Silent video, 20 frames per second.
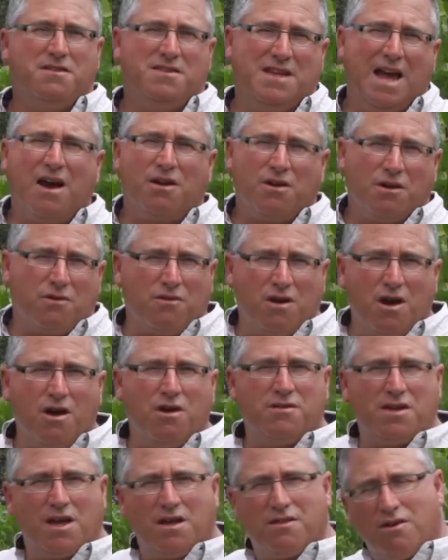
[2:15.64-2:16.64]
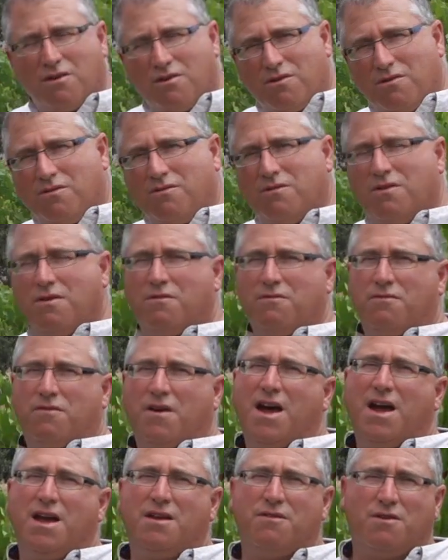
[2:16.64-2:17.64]
down a row, down the whole
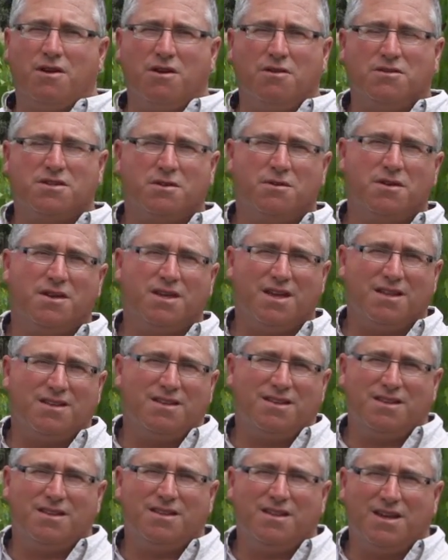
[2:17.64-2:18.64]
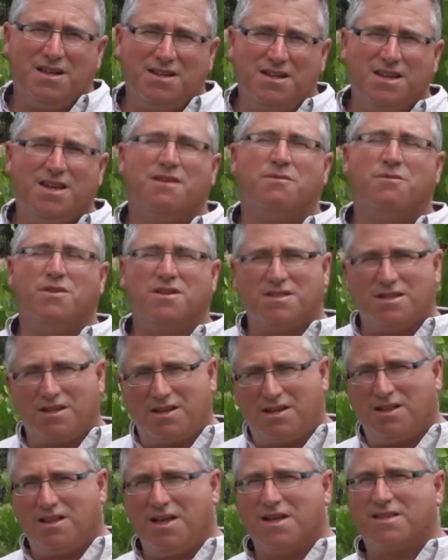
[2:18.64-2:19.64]
vine row, so we get the idea of what the
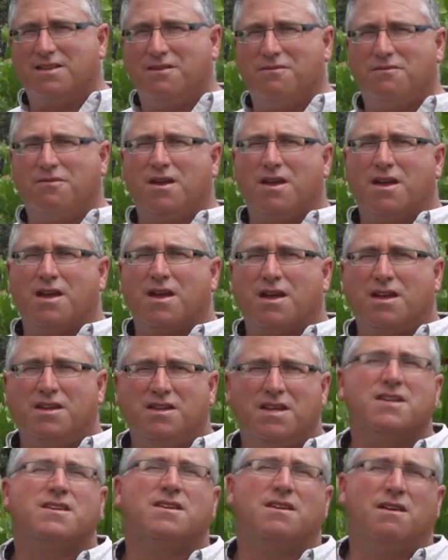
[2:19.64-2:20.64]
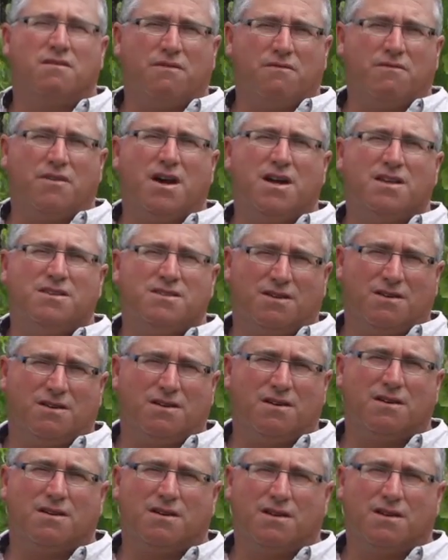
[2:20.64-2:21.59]
collective condition of the vines are.